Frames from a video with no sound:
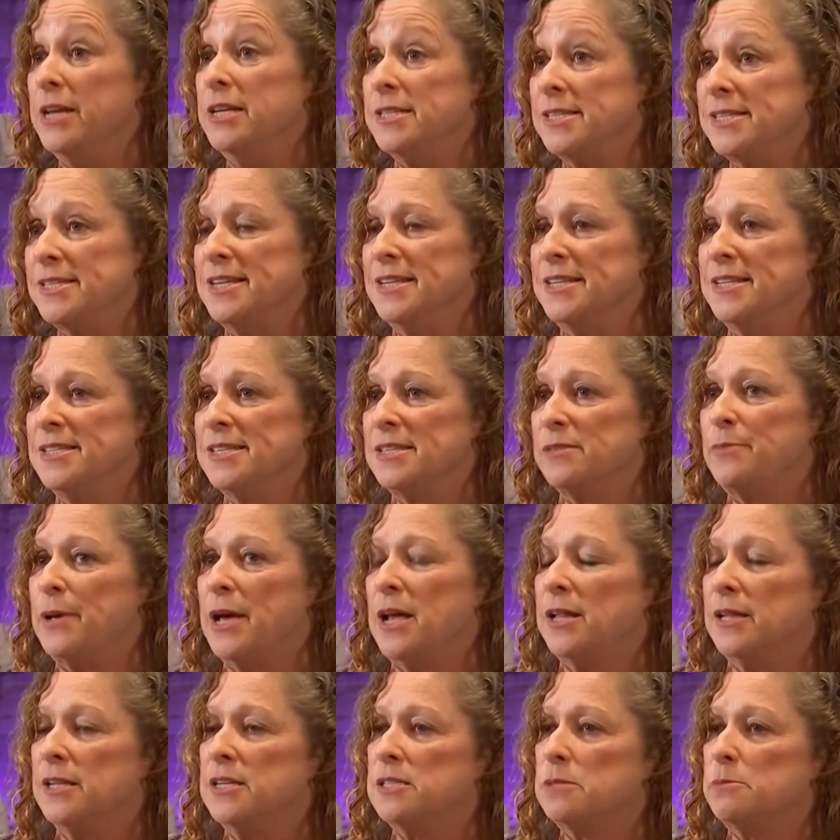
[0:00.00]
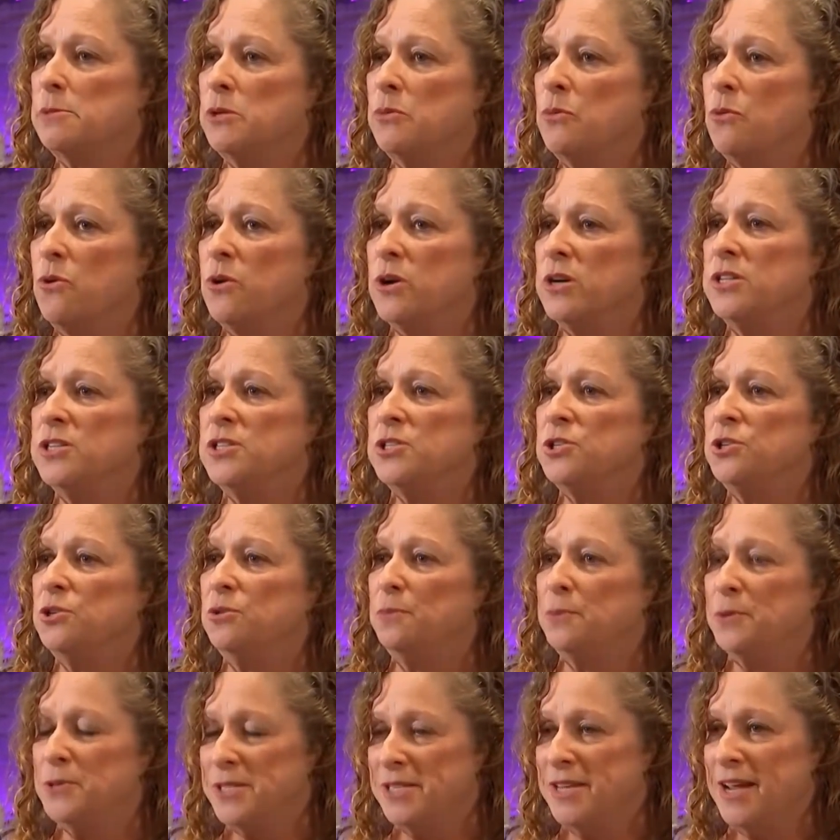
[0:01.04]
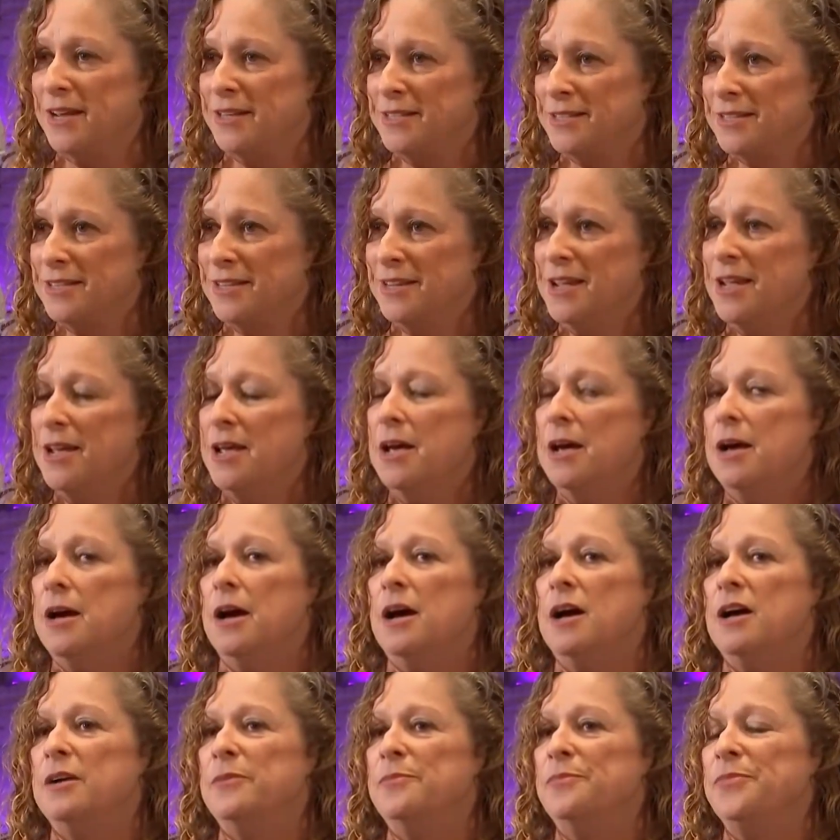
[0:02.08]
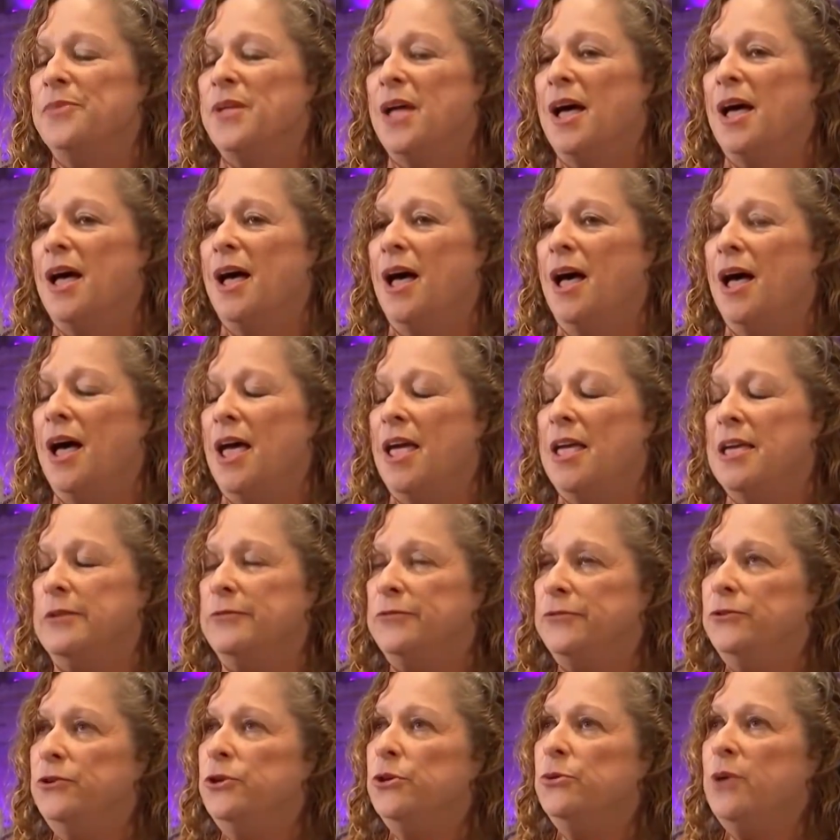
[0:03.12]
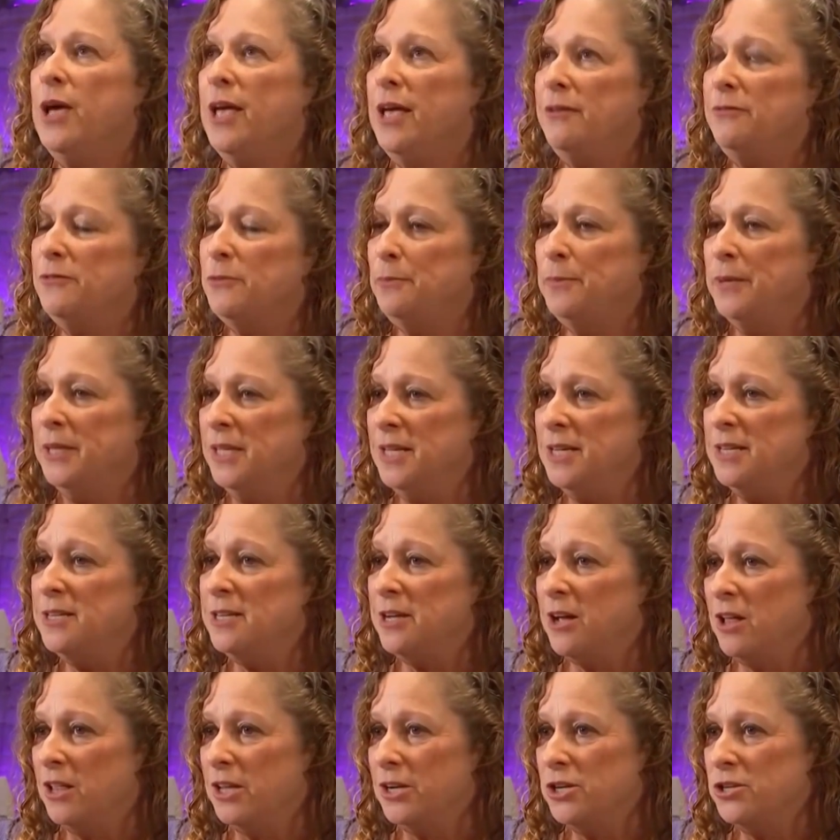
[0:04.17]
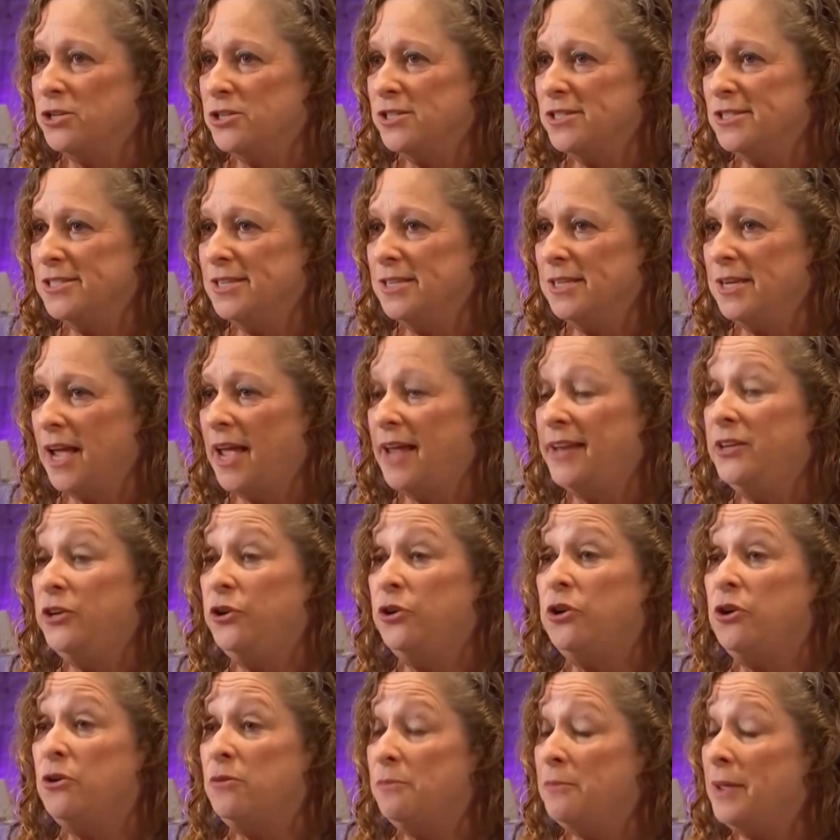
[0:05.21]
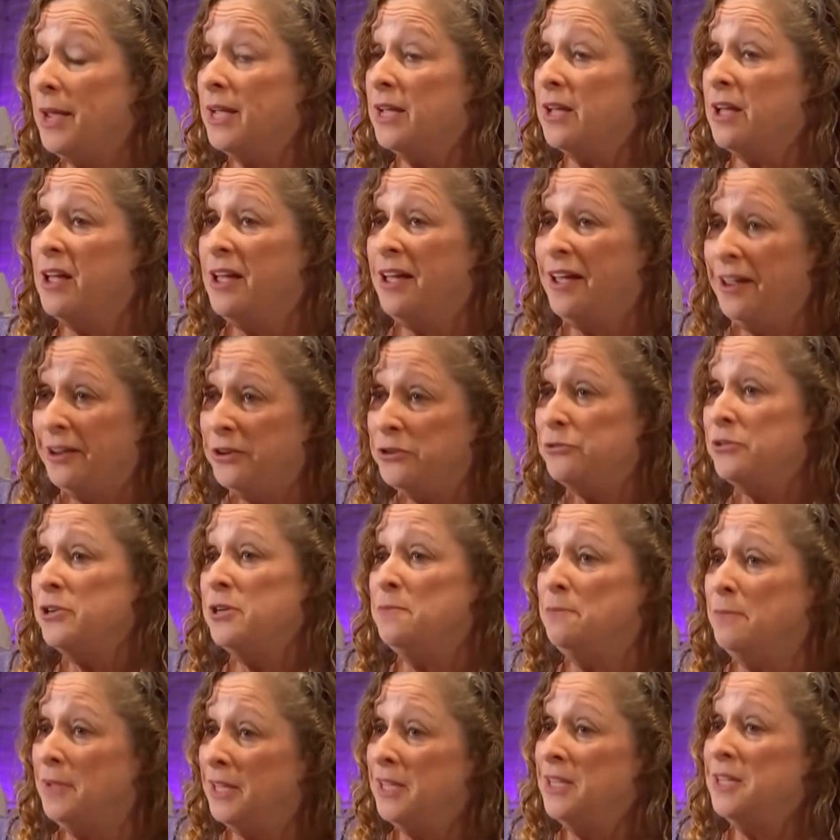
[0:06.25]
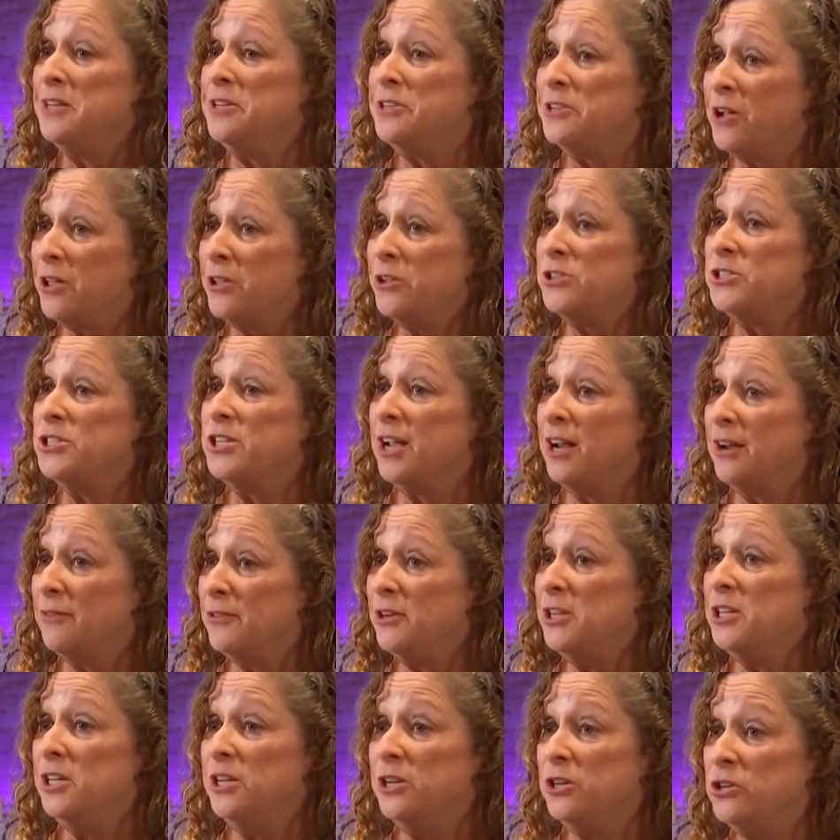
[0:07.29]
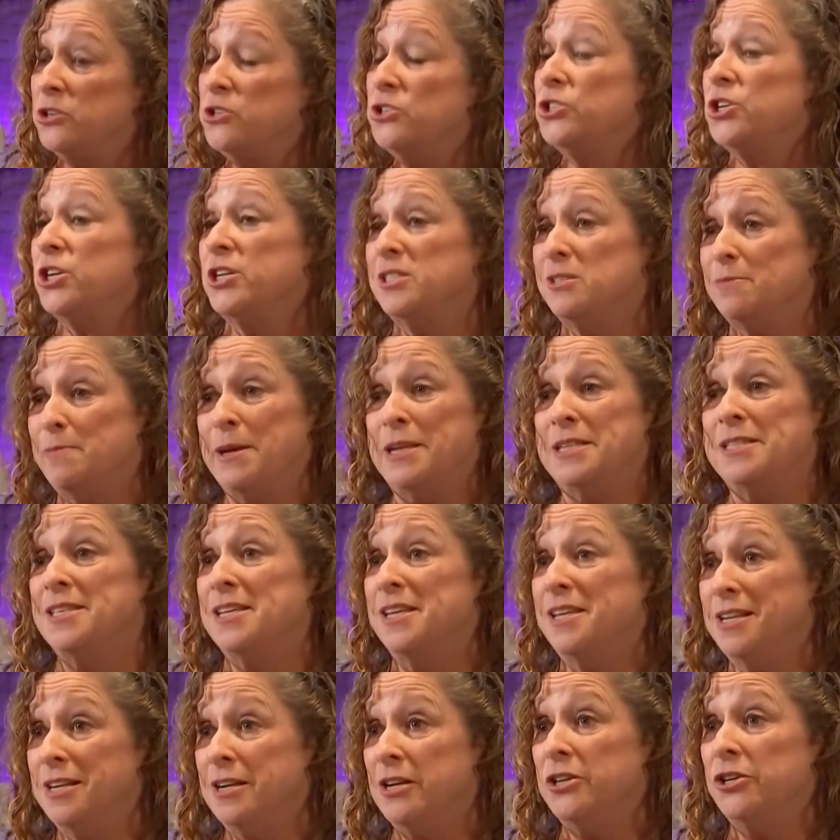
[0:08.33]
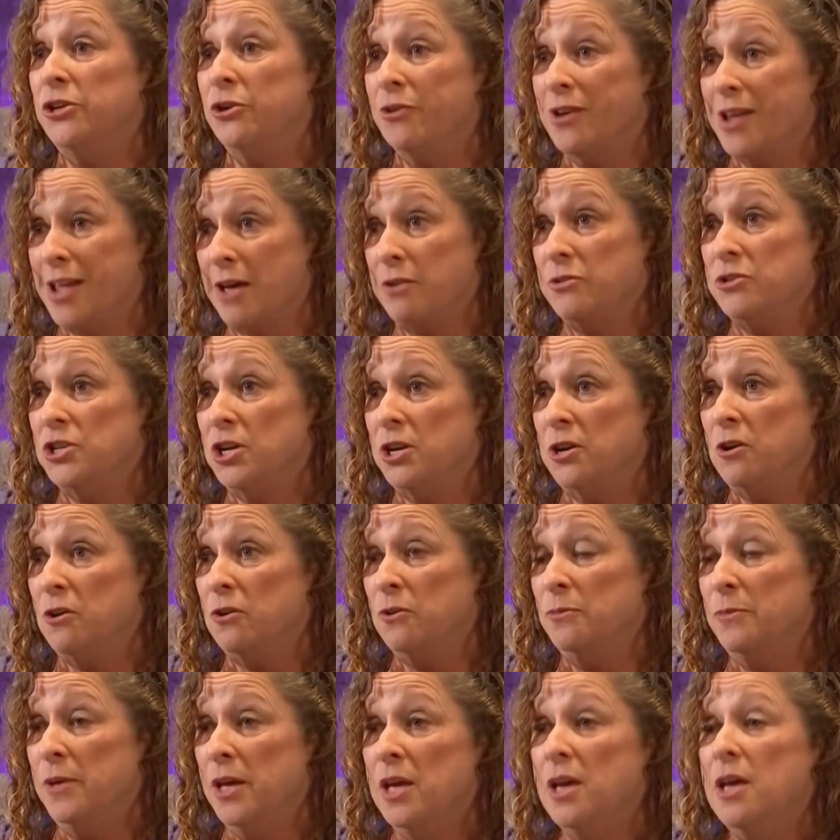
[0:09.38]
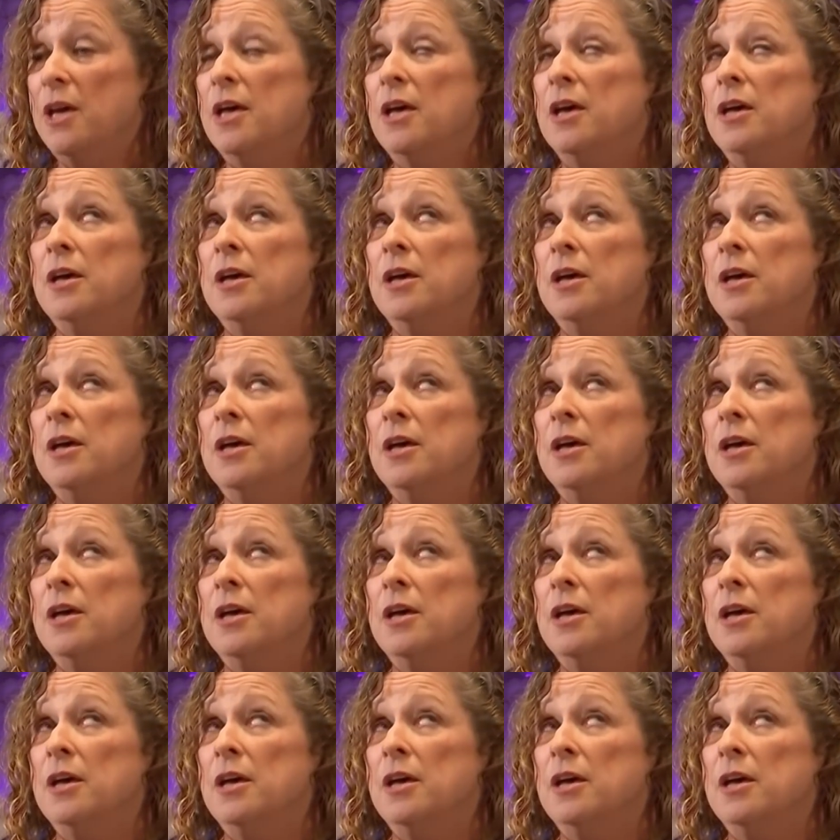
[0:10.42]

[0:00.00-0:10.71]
for instance, about Elizabeth Warren's 2%, um, if you have a billion dollars and you don't make $100 million every year just by sitting on your couch at home,